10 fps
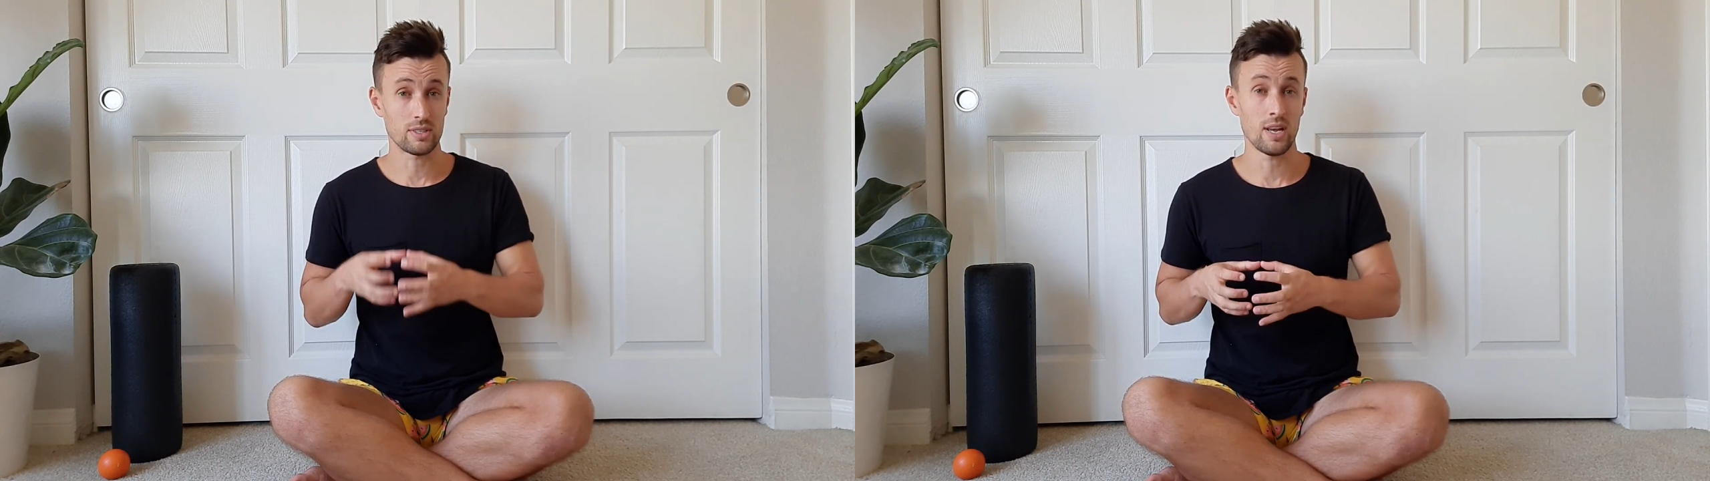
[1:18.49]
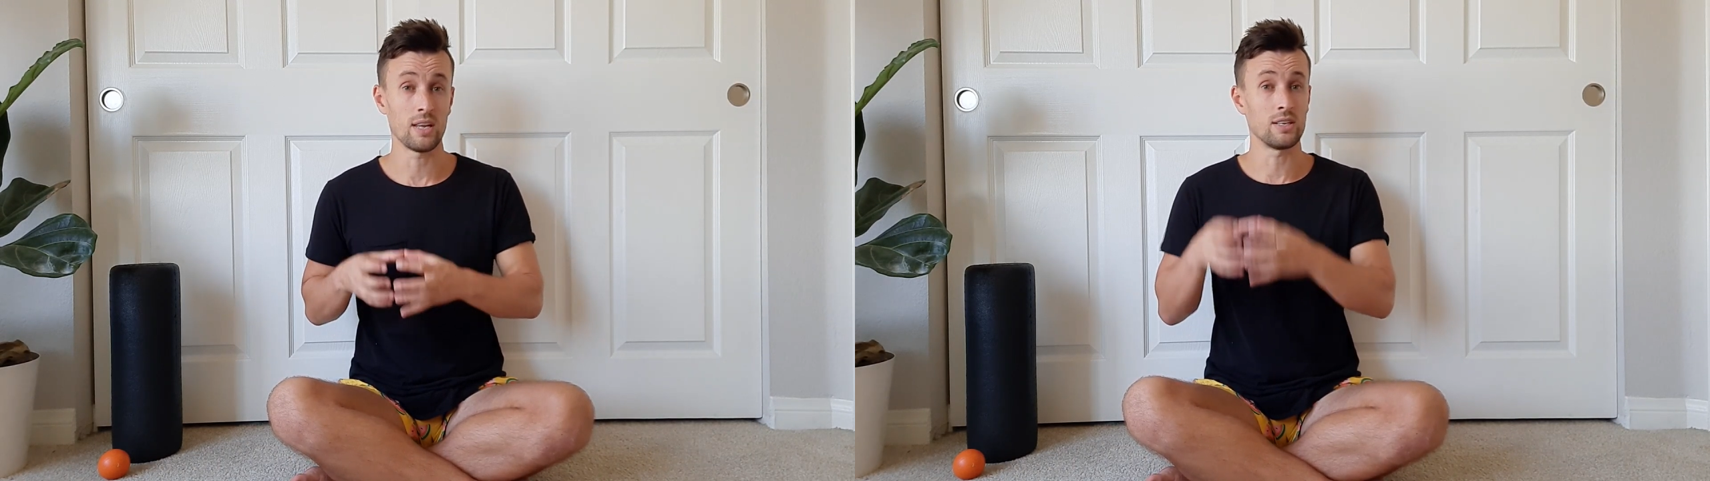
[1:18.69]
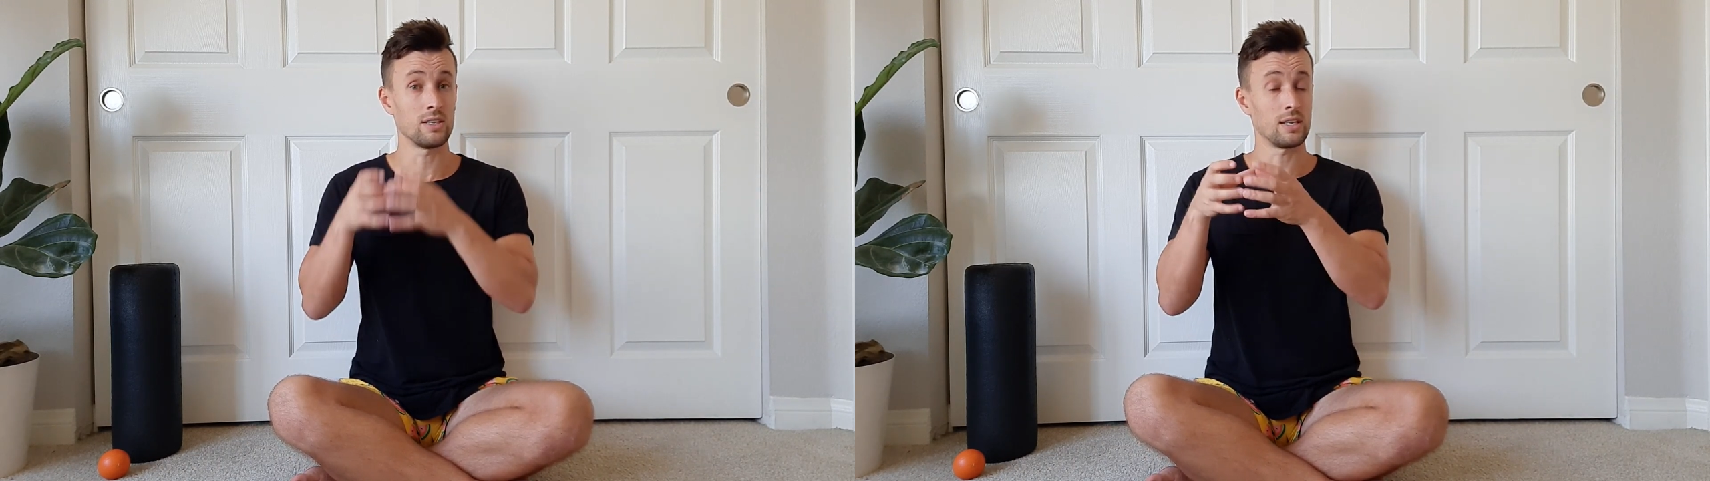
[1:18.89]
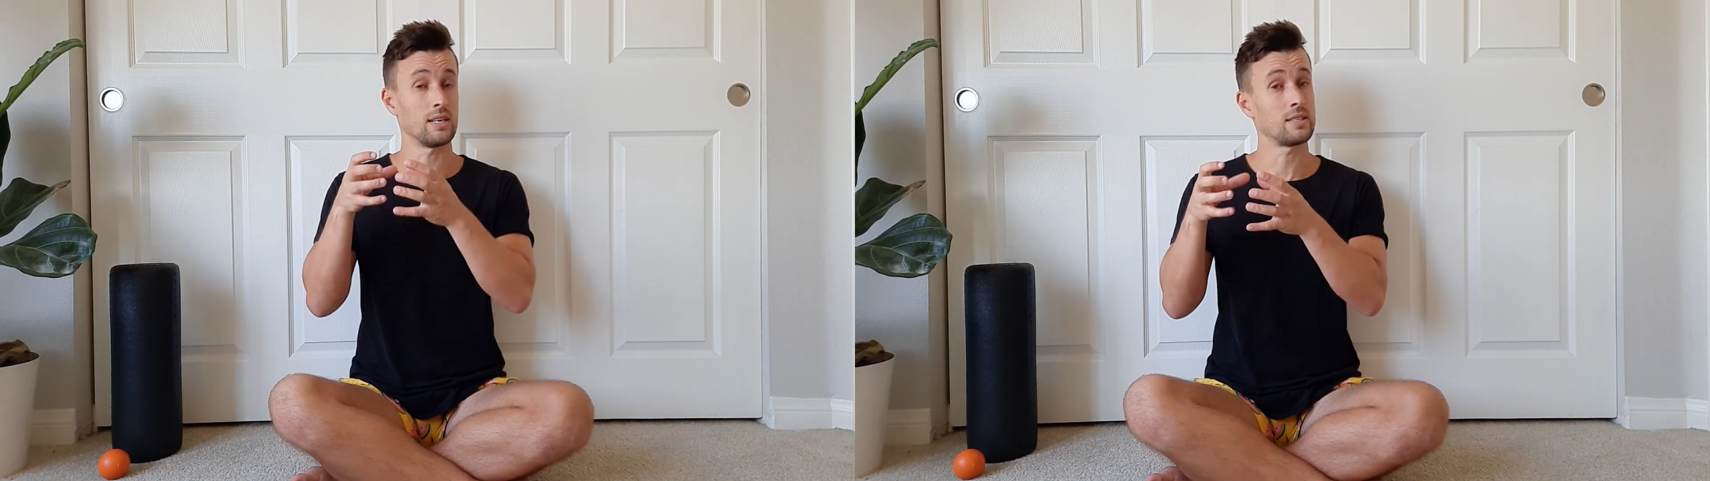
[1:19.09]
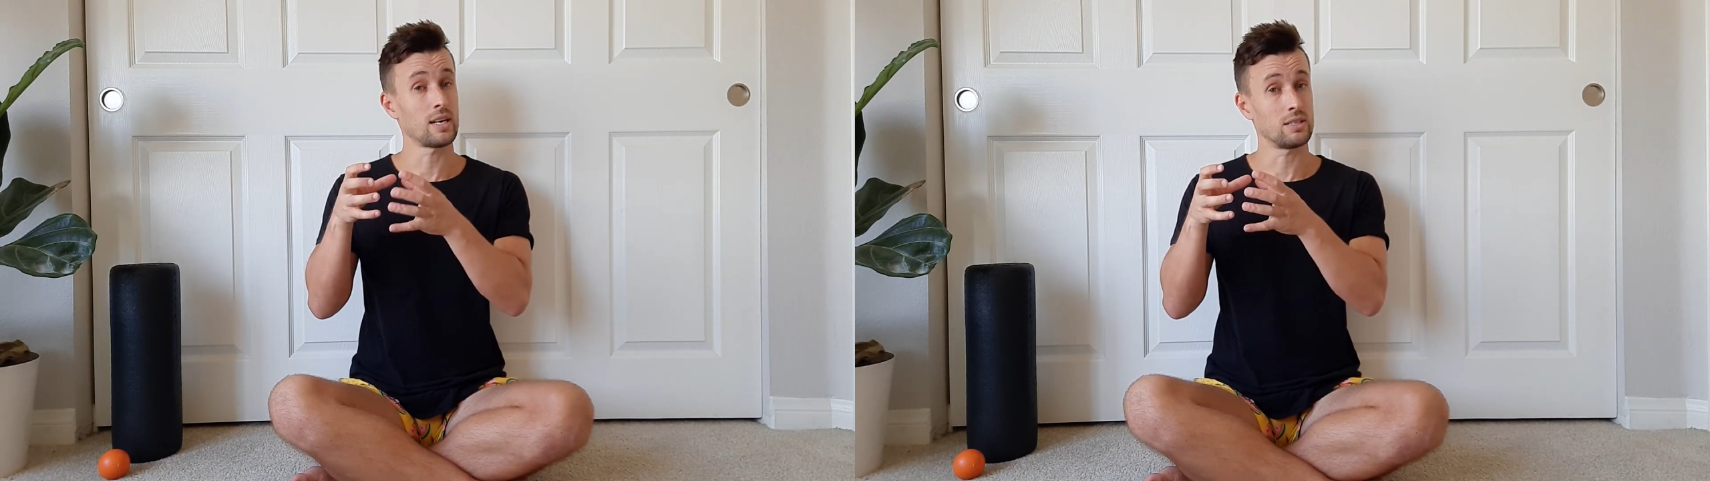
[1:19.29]
tendon that
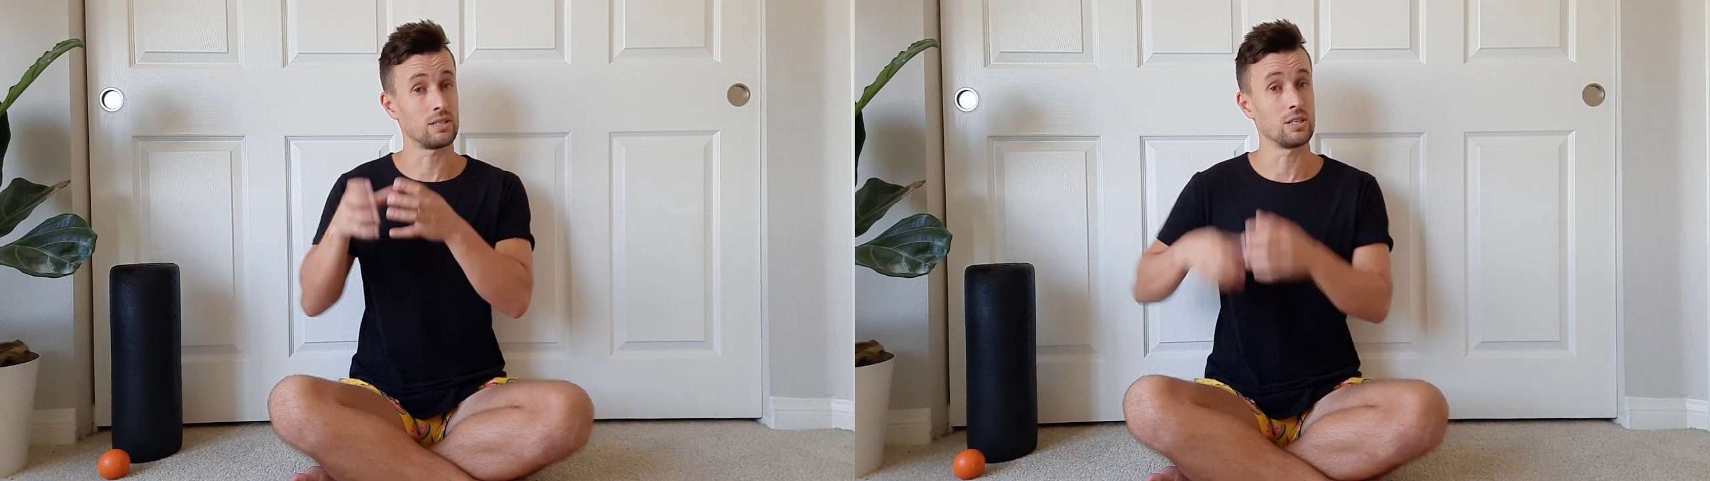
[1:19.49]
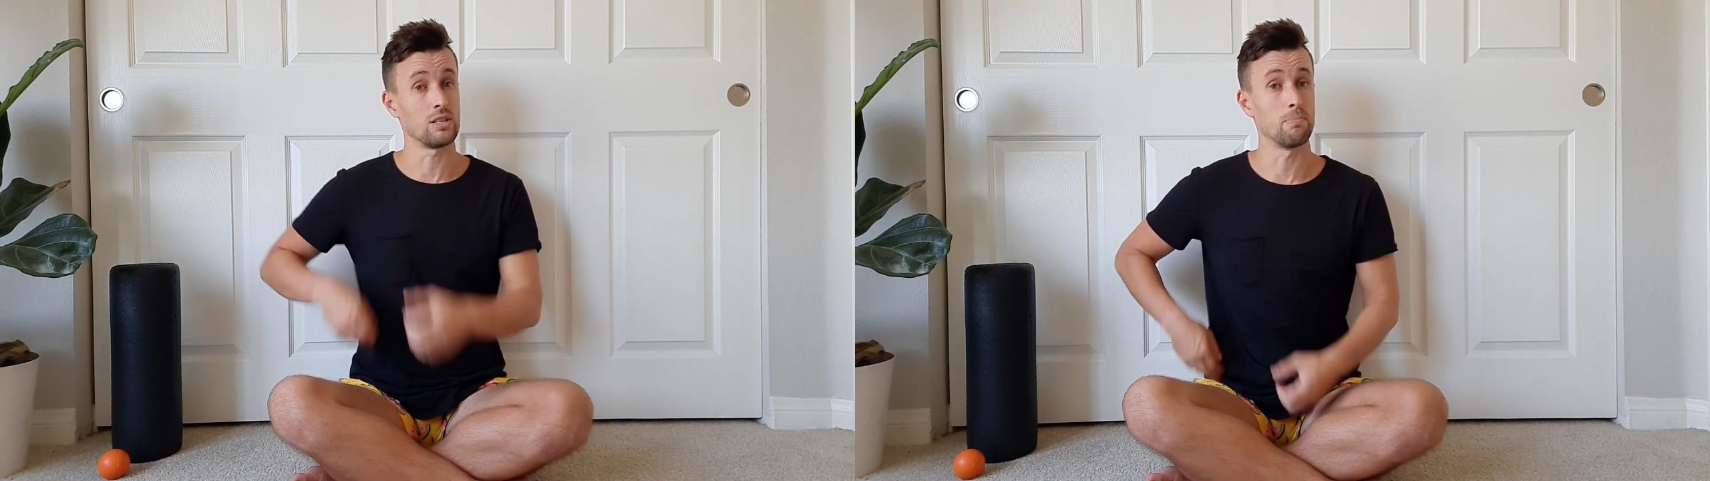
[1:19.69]
attaches into the